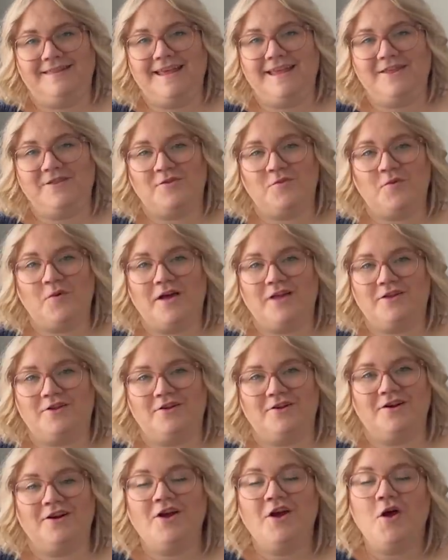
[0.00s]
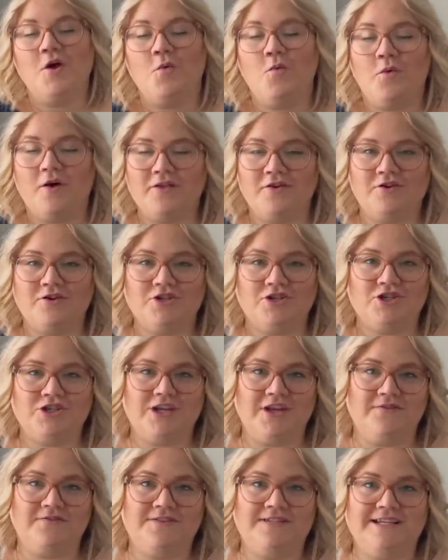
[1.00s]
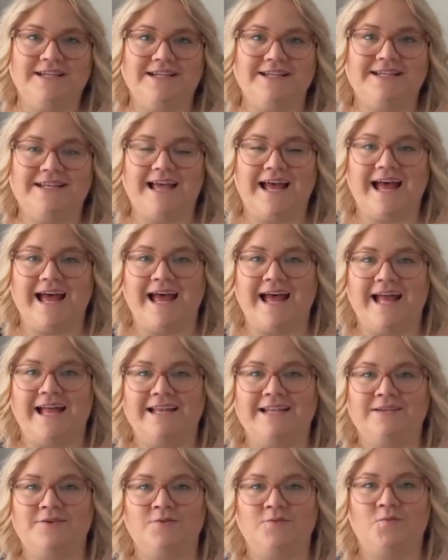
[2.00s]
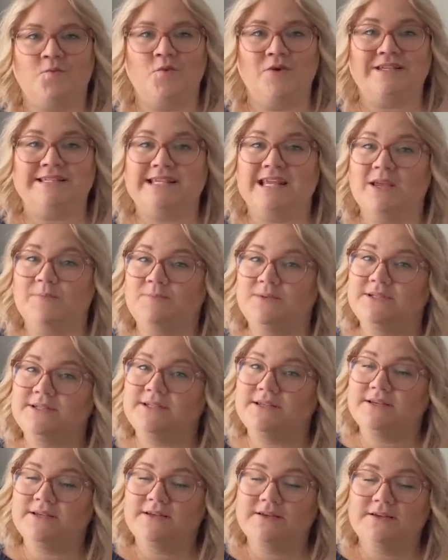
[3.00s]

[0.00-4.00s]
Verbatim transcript: then the weather weather shifted and we skipped